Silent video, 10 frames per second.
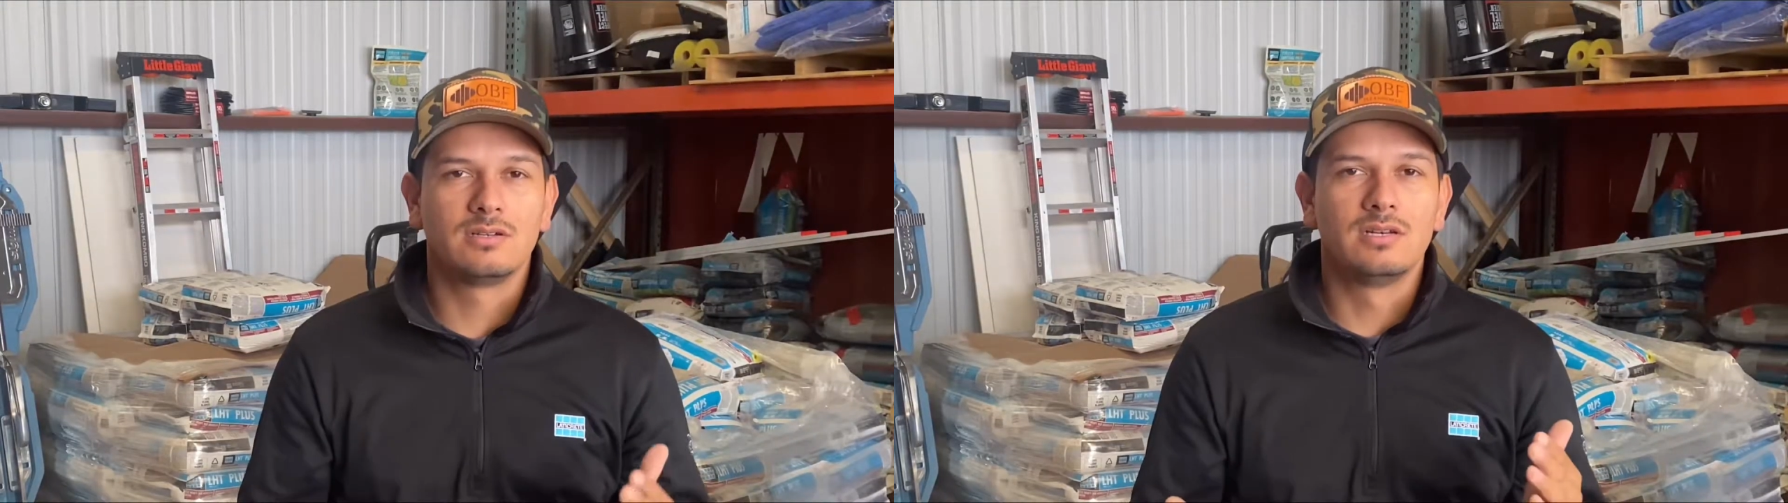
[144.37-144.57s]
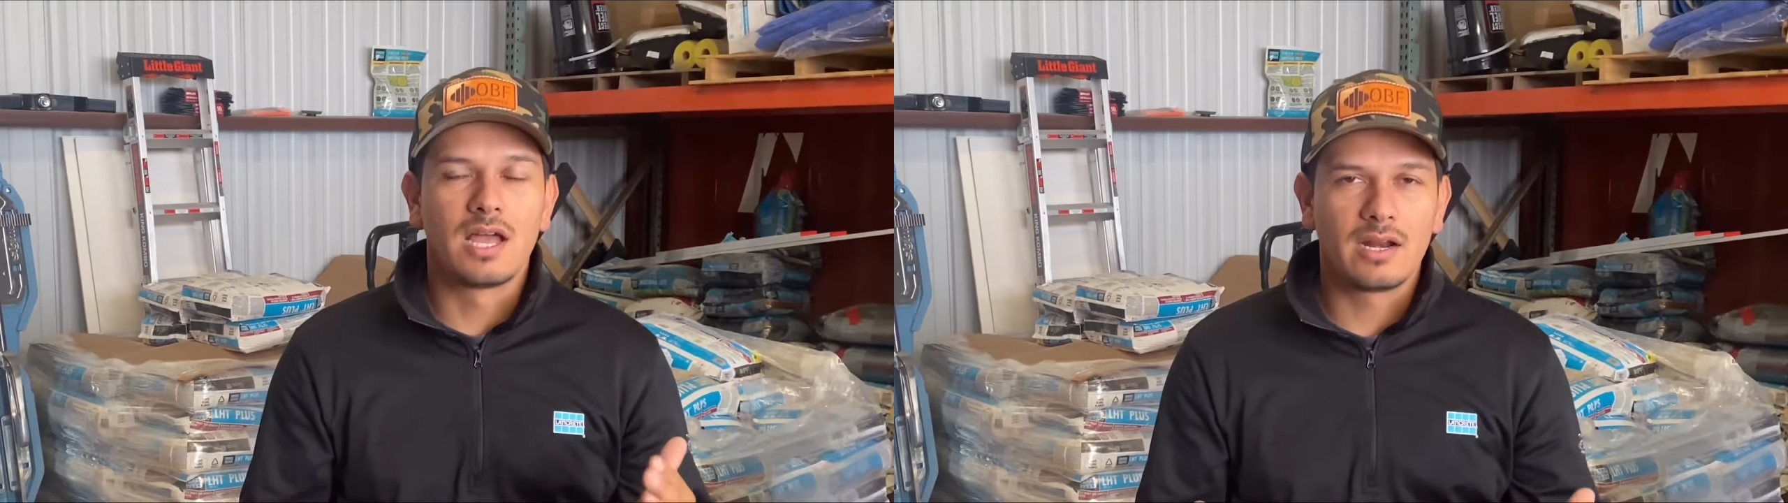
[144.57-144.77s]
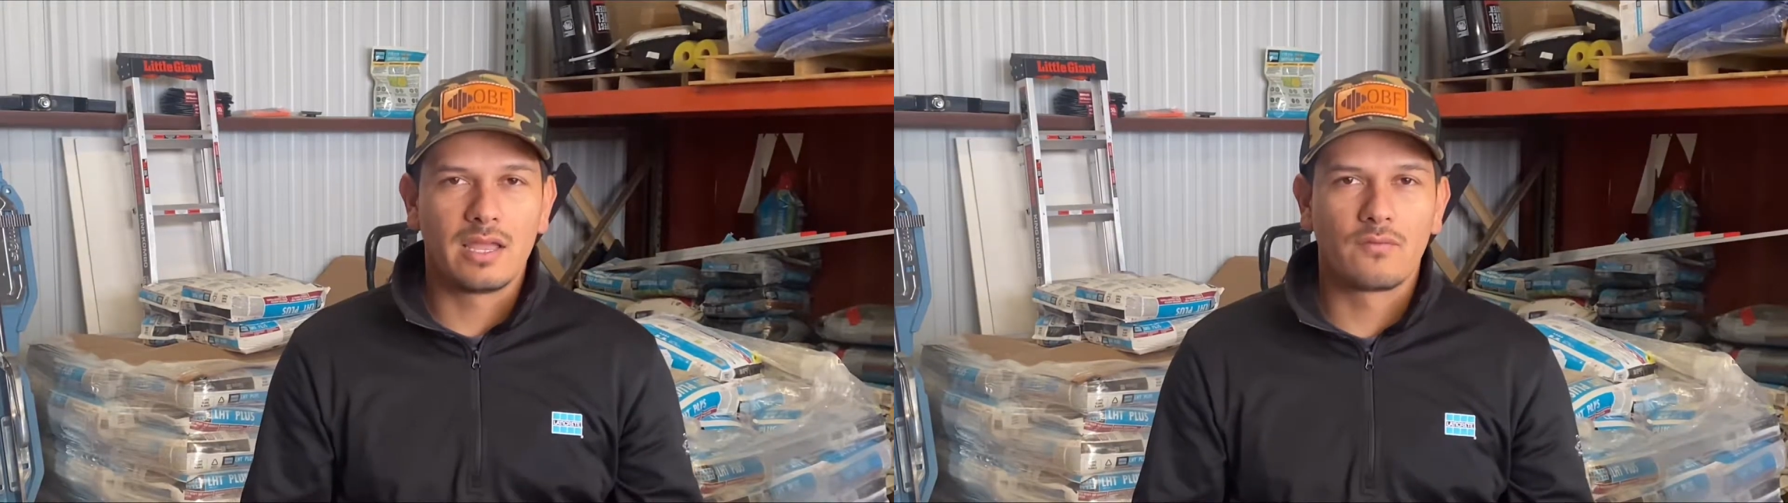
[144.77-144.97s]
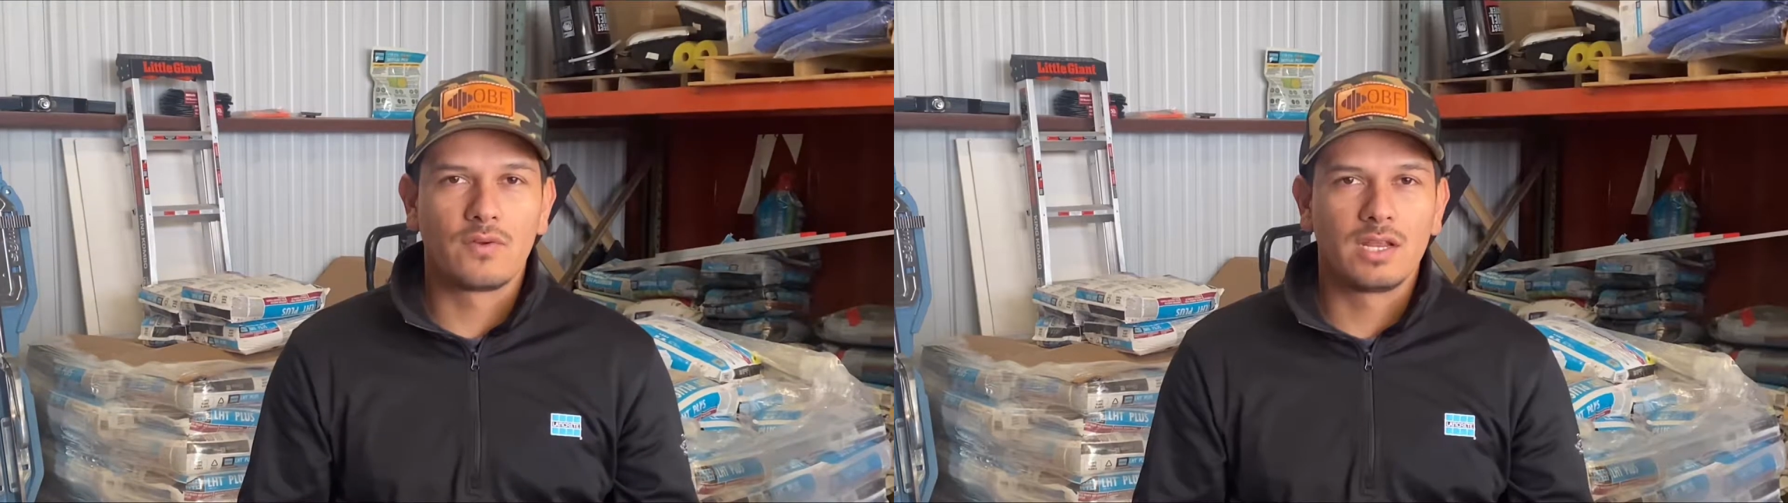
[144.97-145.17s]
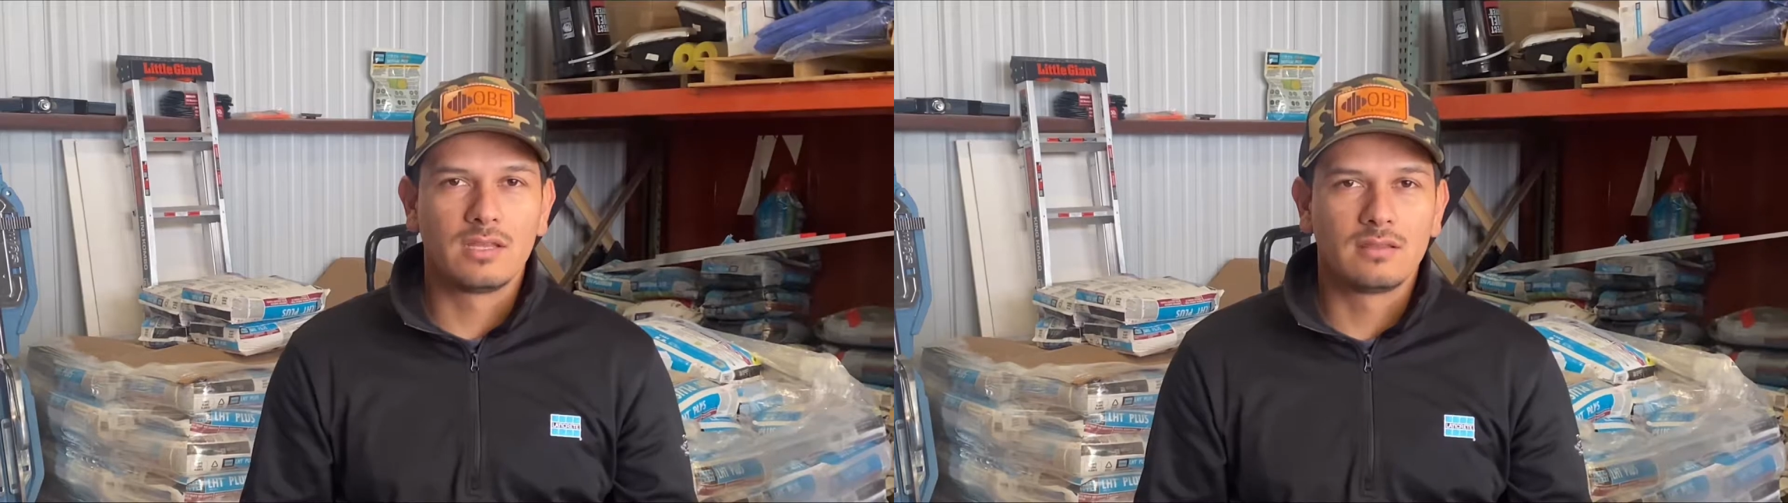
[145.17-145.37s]
not
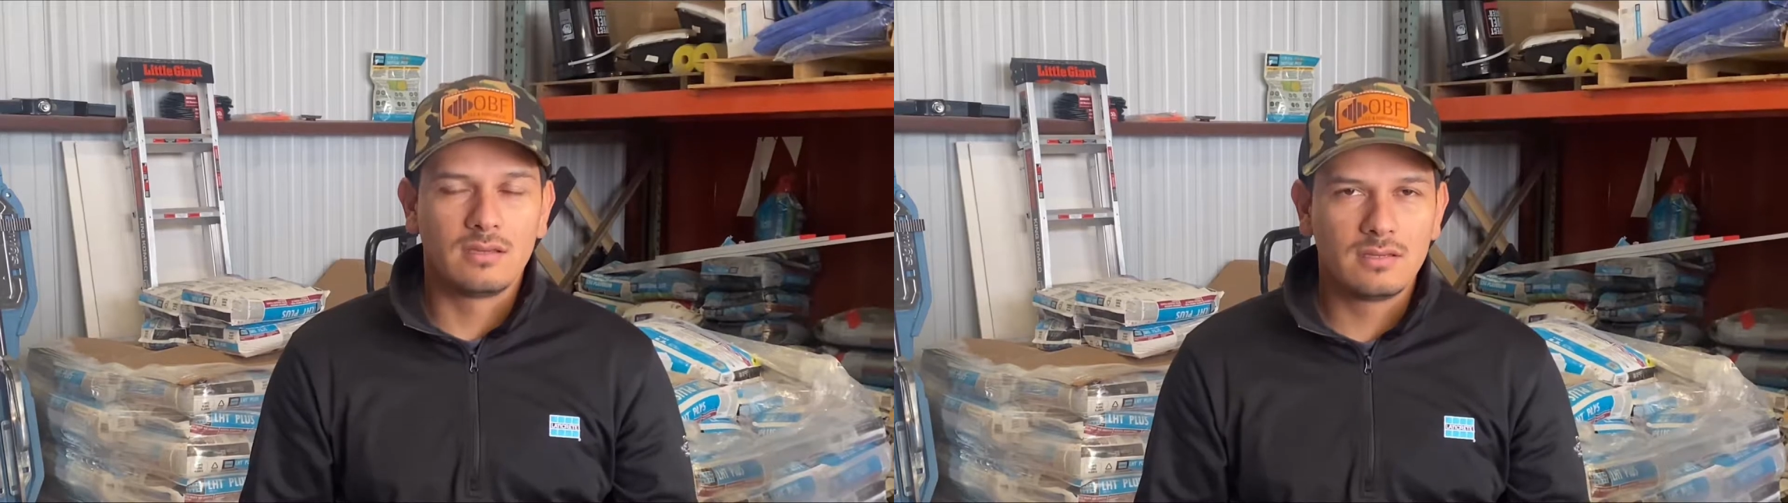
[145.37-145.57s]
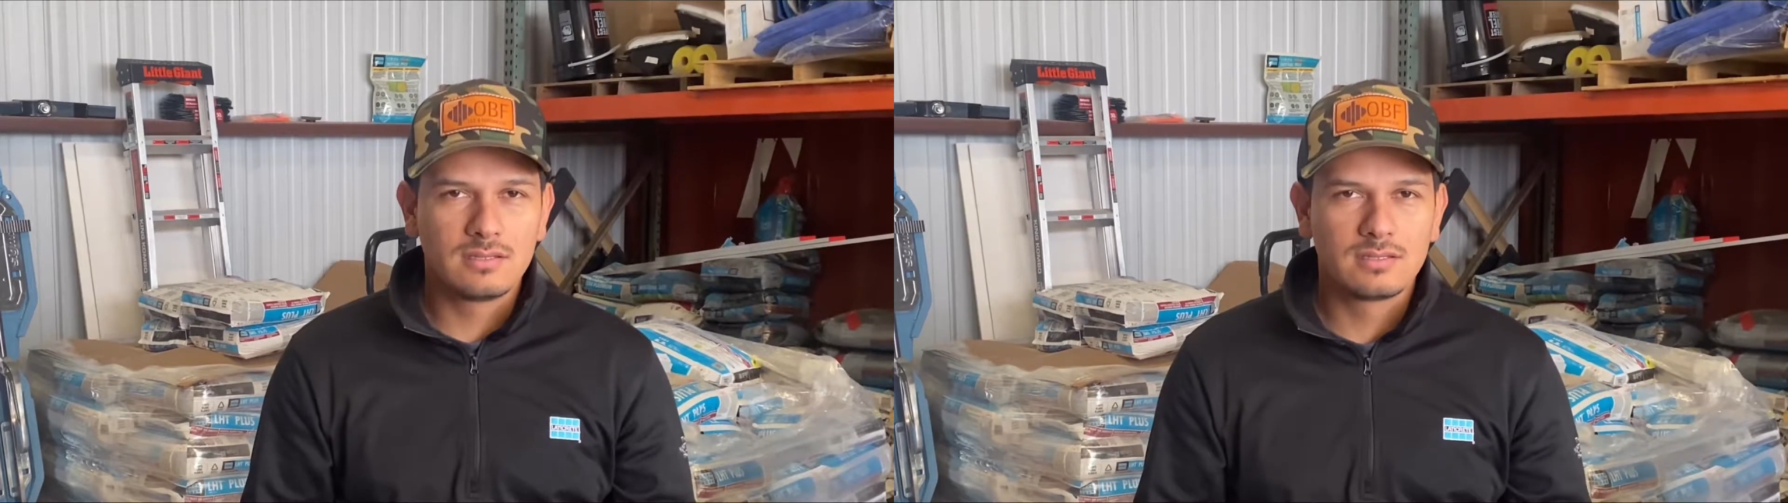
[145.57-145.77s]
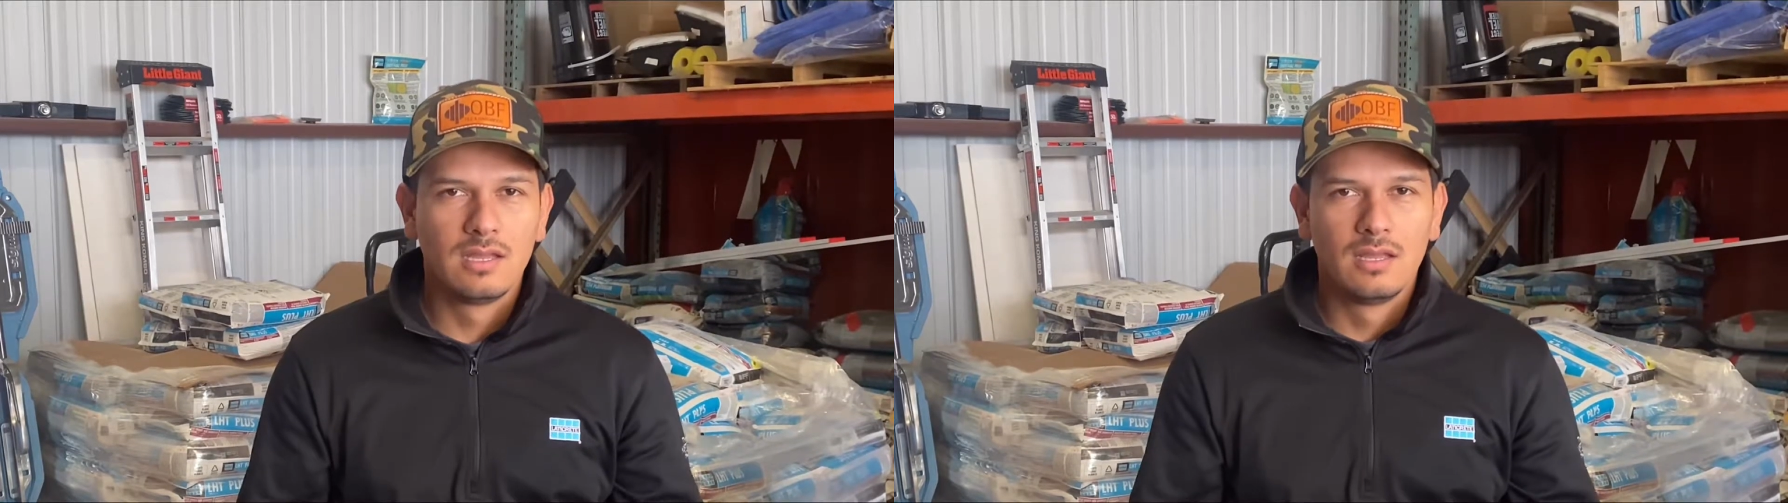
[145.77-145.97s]
everyday things.